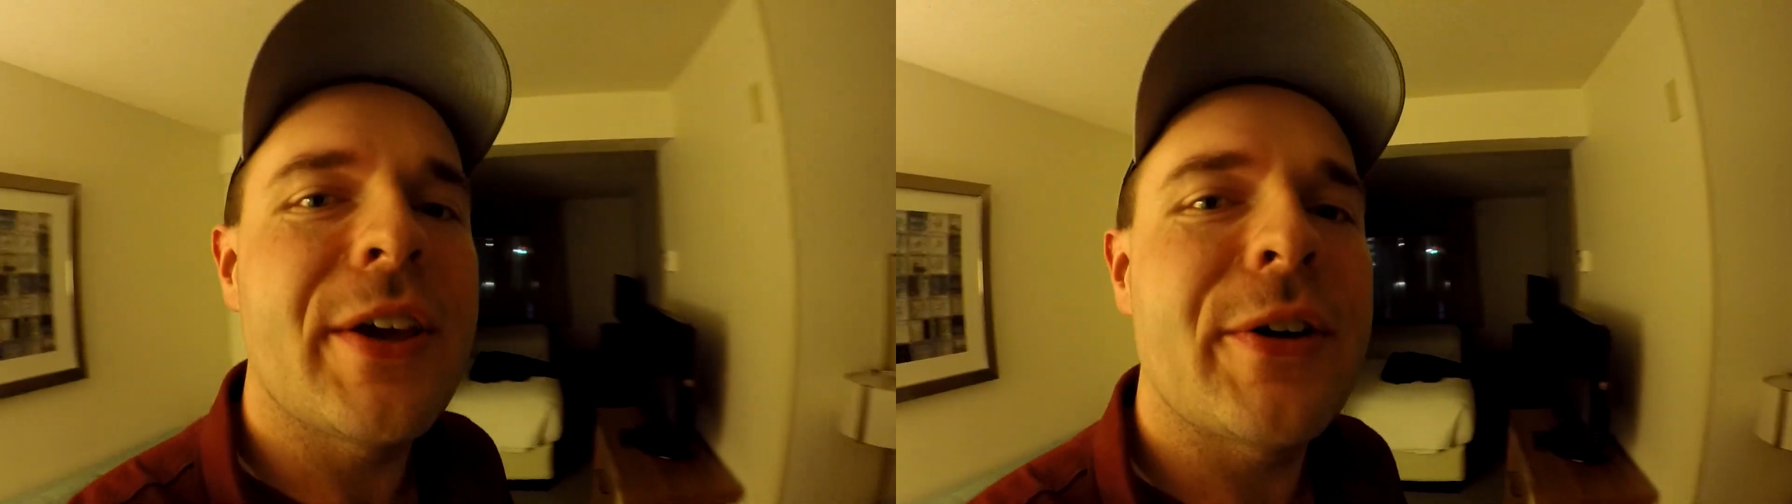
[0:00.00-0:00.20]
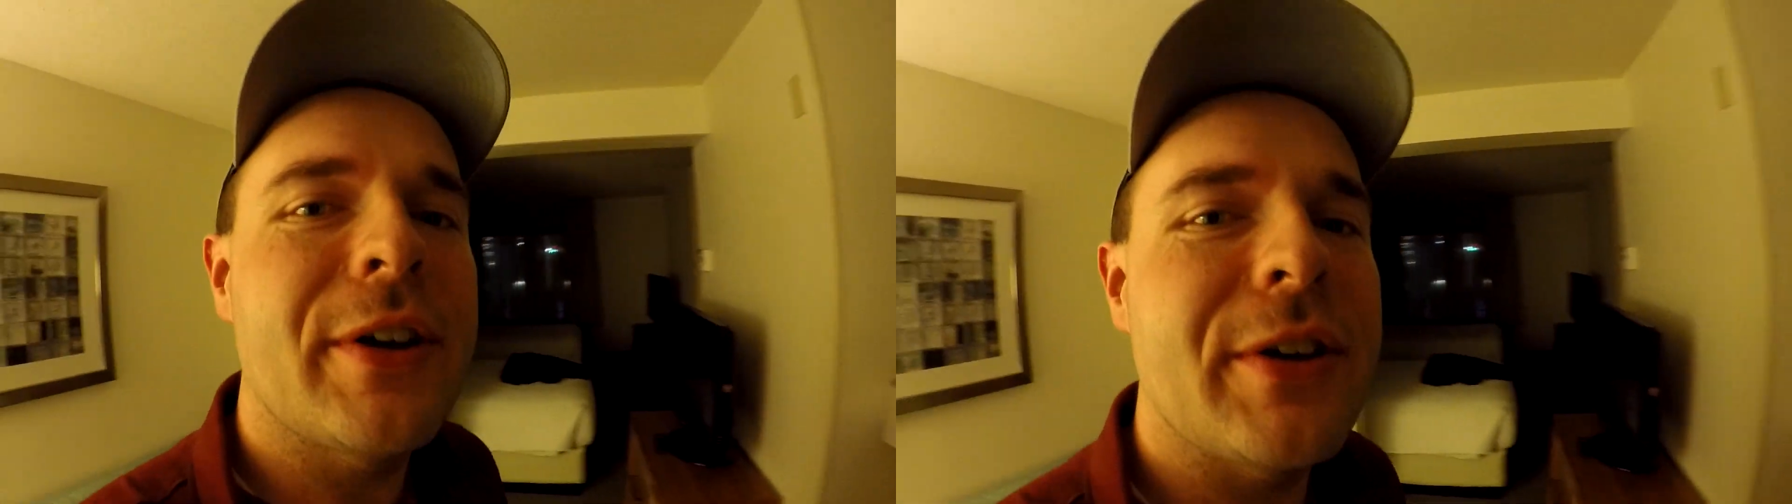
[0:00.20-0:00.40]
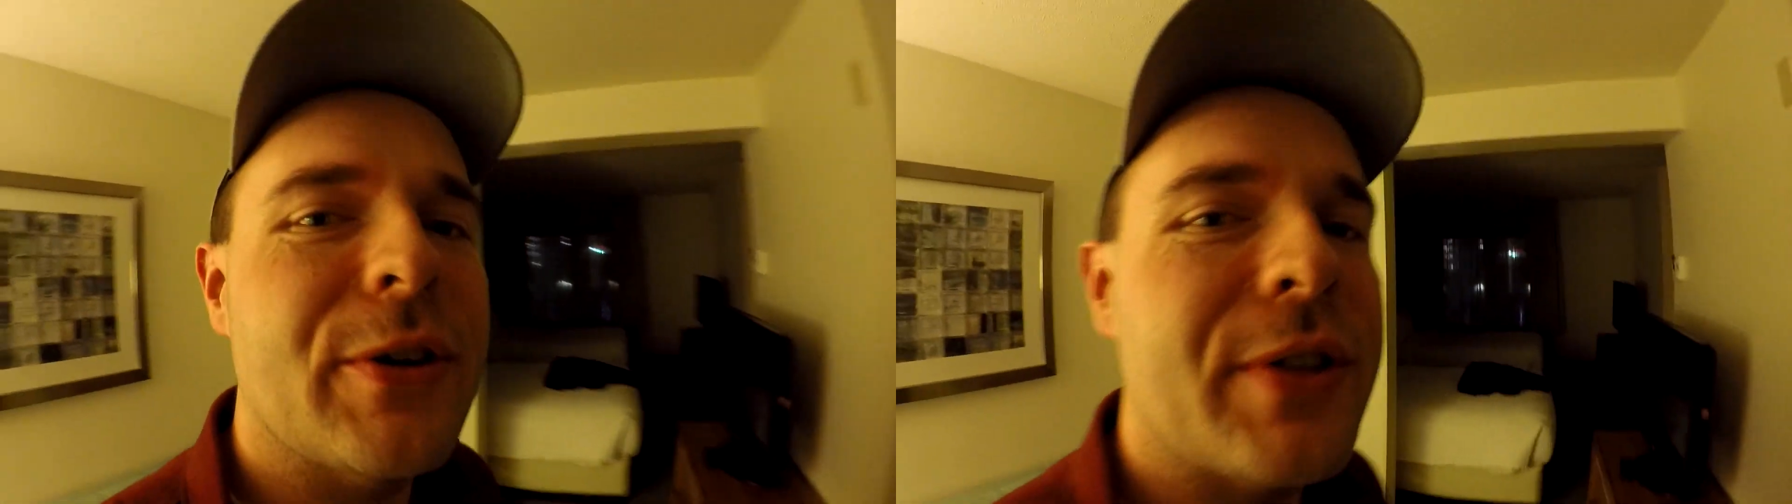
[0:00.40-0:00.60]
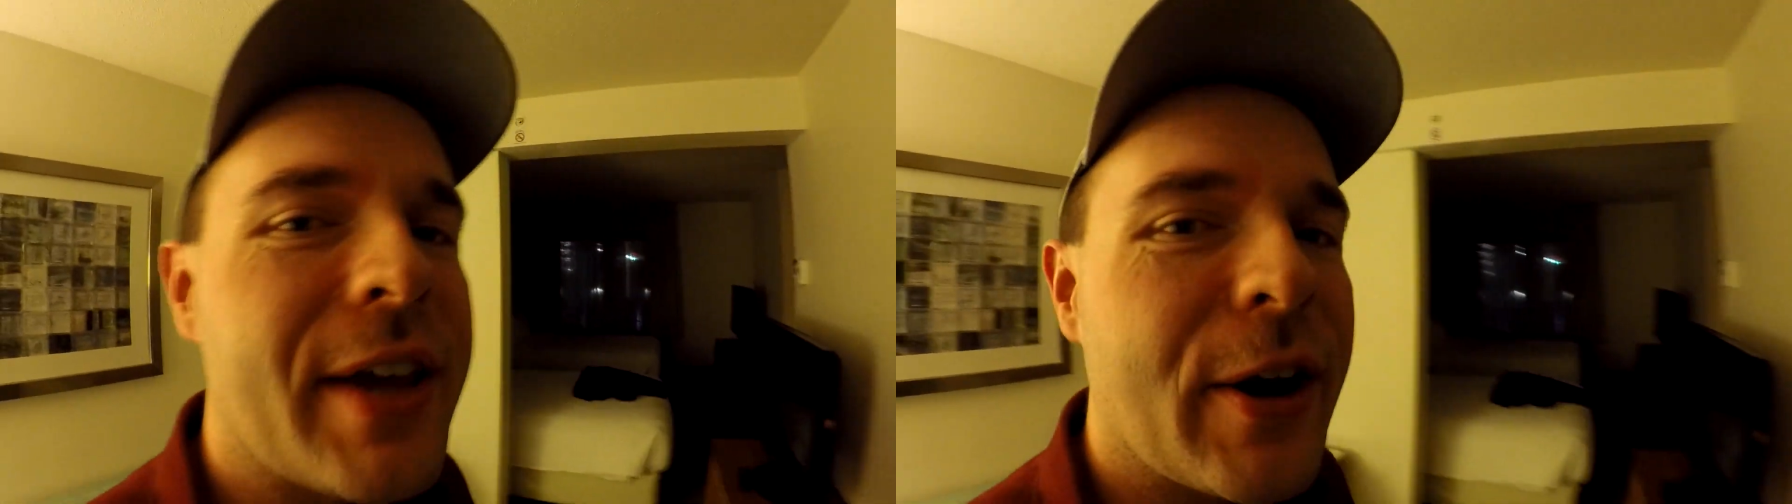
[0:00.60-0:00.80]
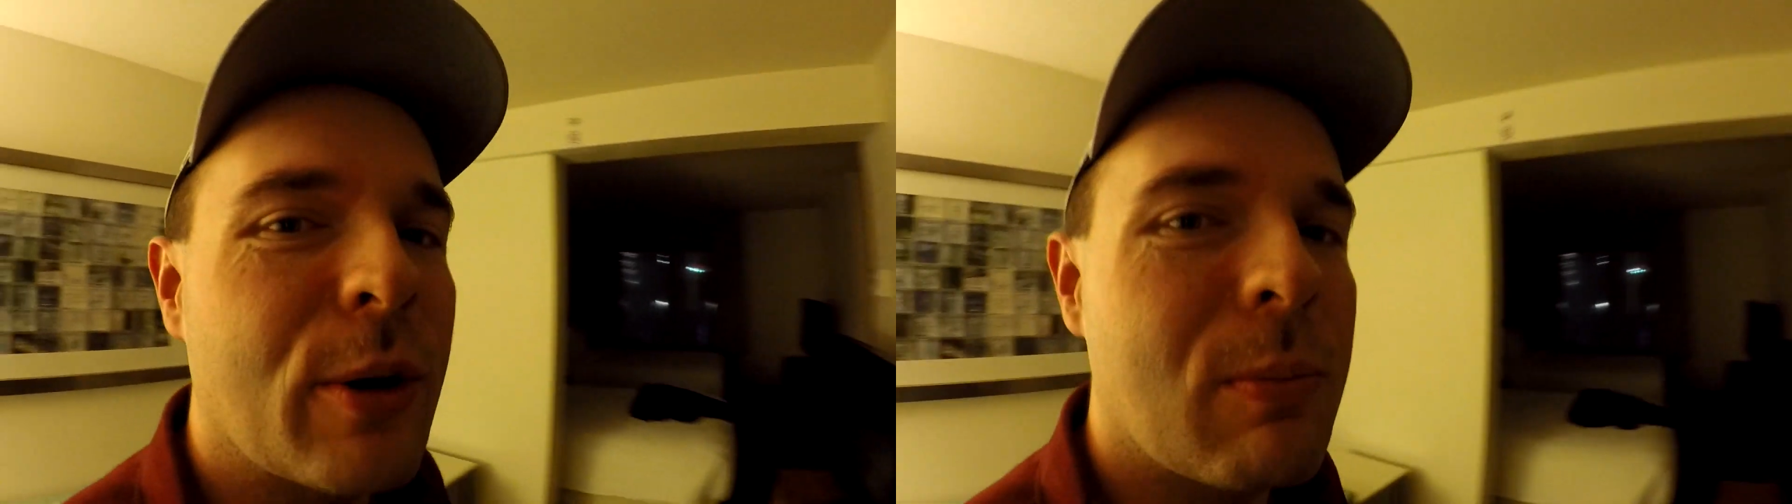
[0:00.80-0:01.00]
area near the
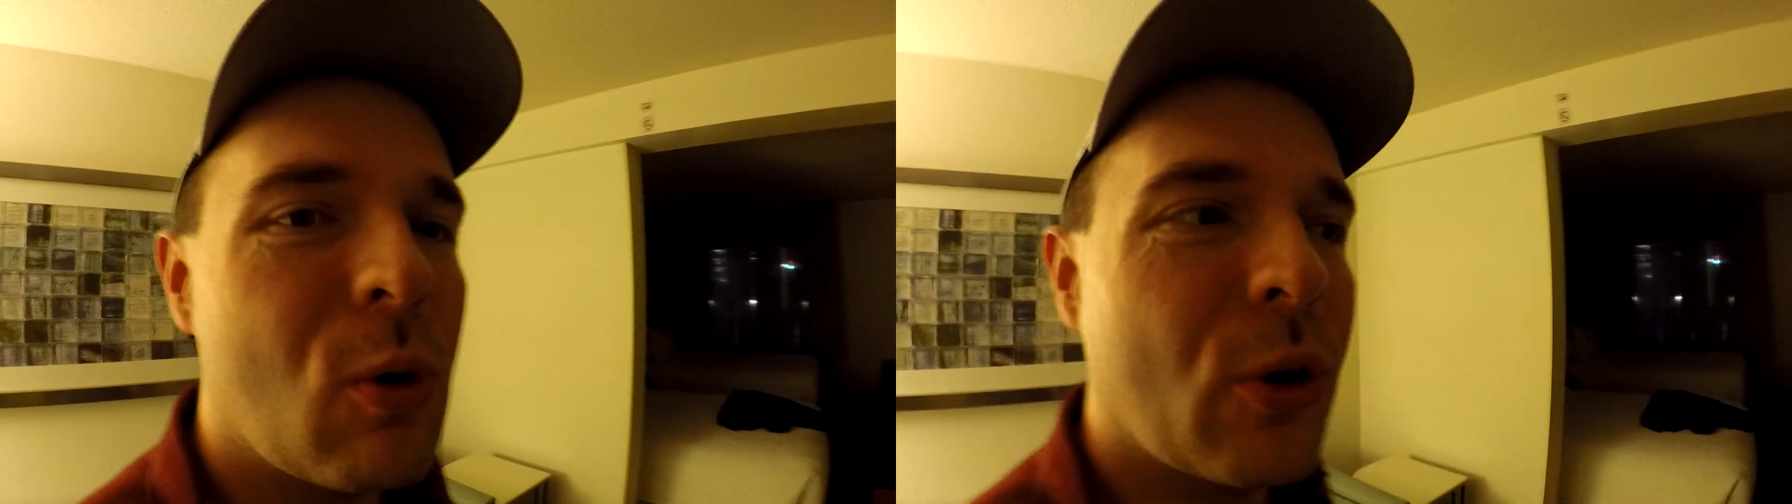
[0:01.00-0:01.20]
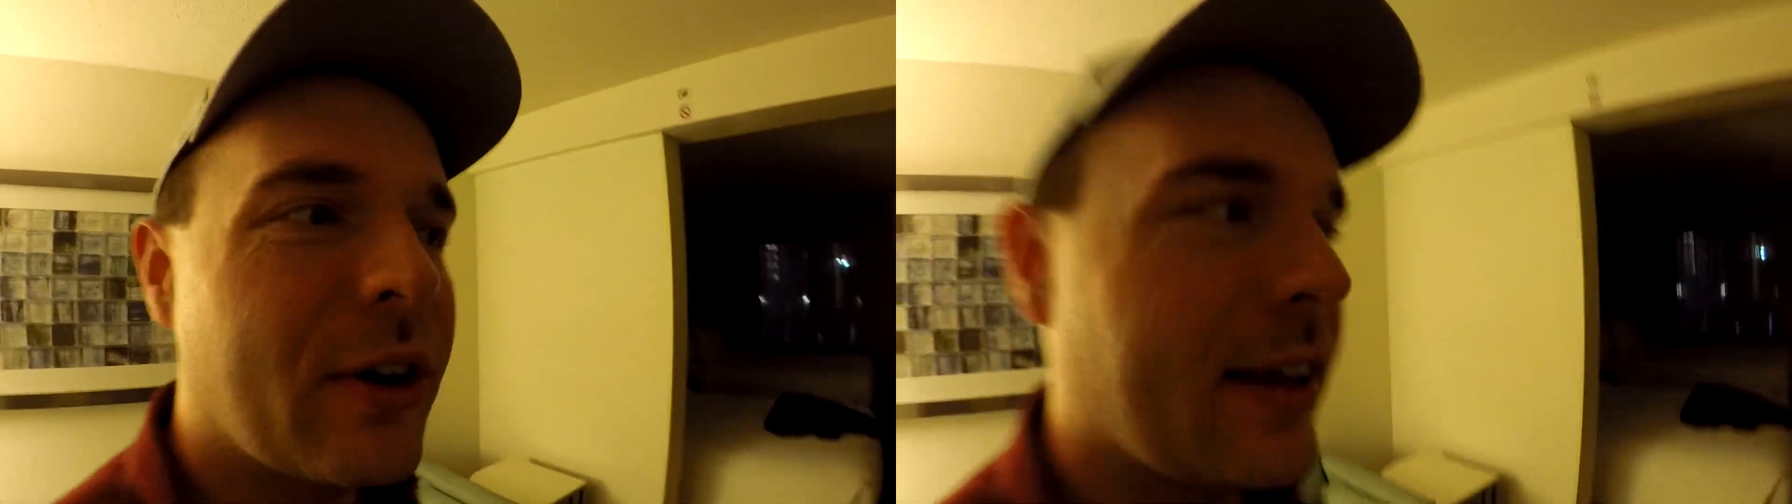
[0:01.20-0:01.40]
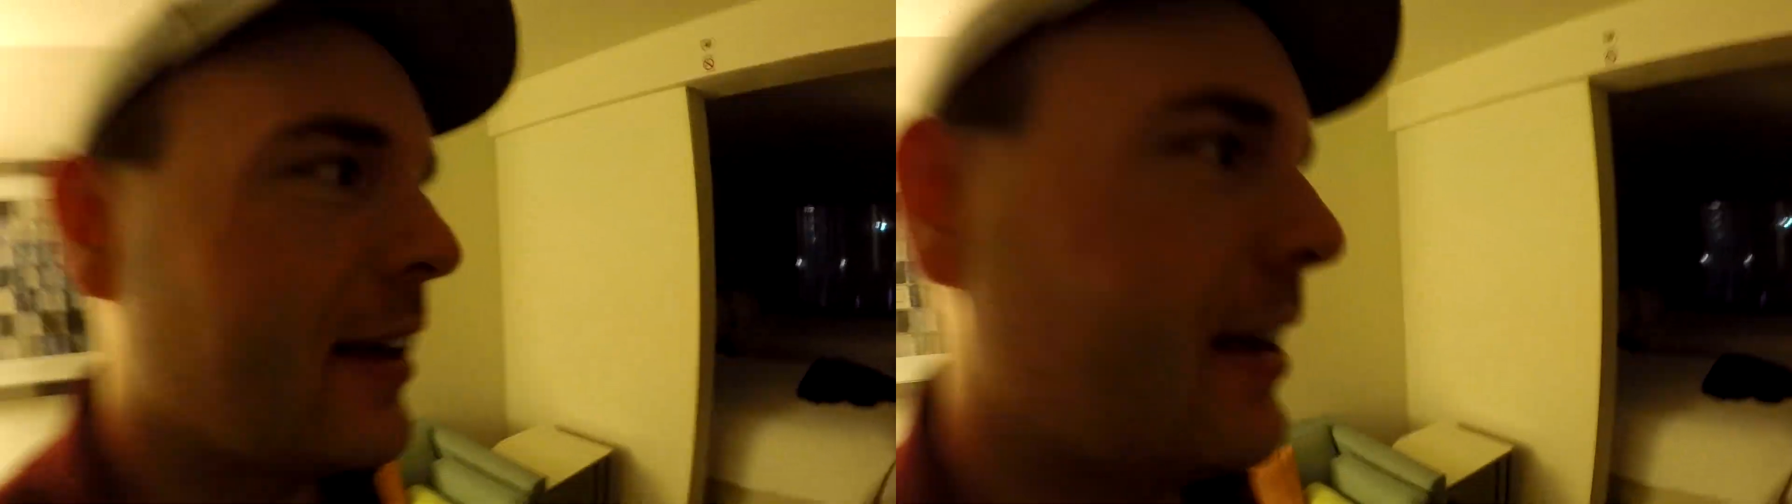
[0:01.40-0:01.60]
airport